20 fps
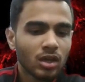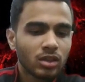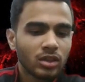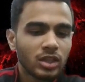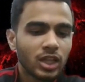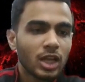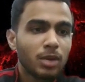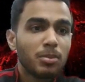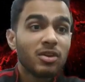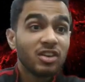
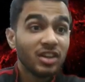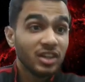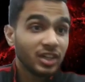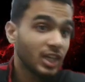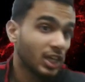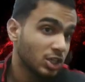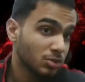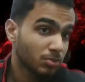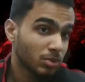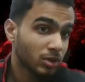They'll be
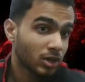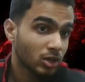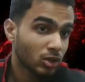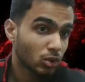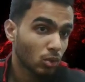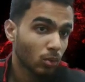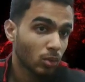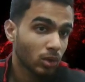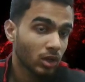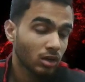desperate
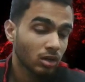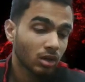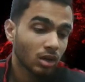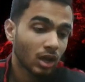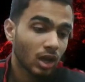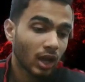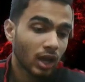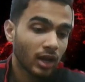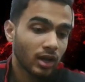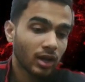to win,
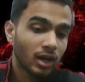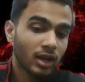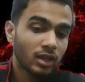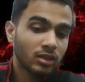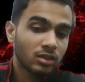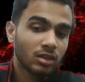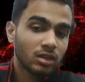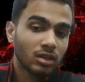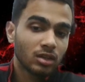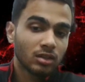and I
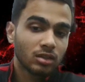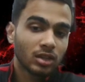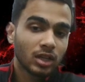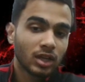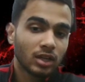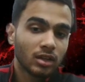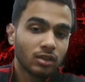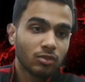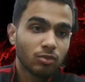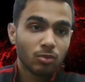think
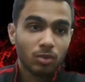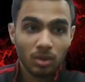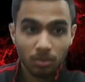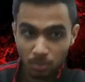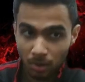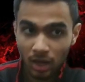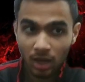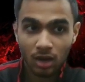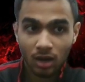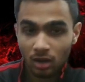that if we
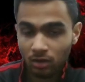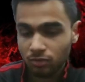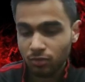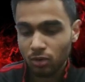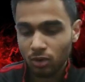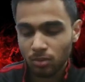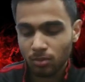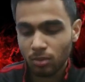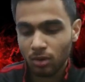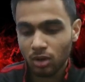play our
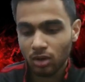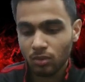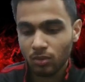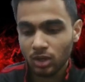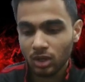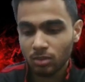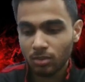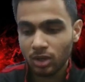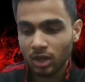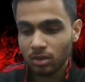football,
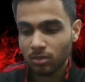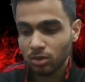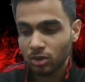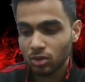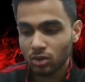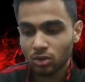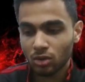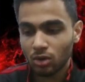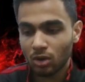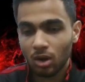we'll be able
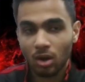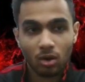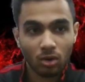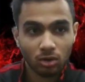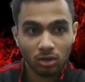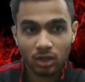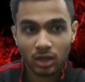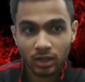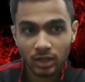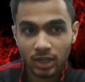to draw
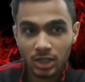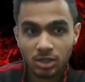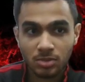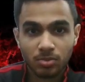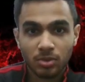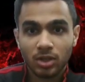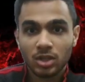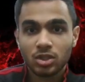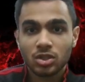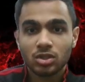out that
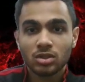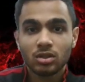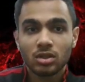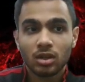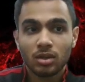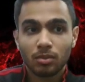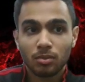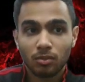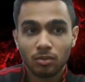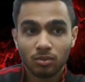desperation.
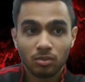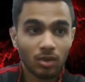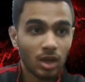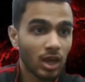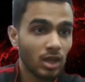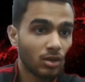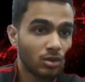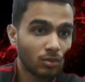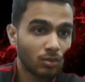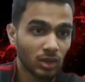
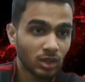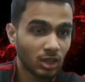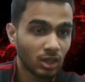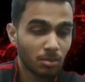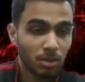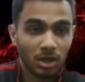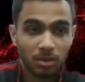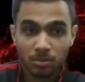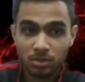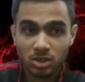And when they
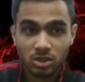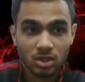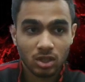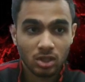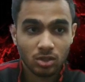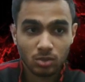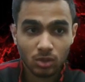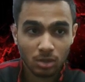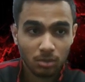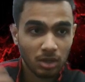make
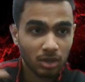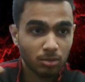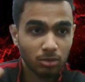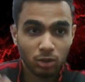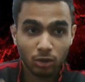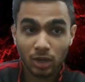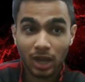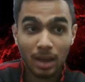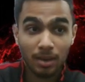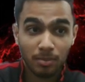mistakes, we'll be able
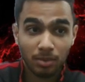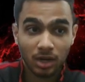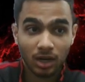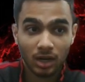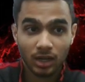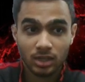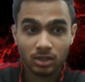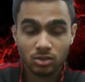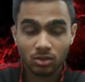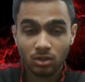to
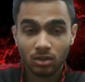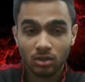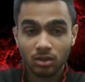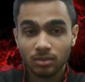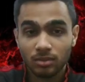capitalize on them.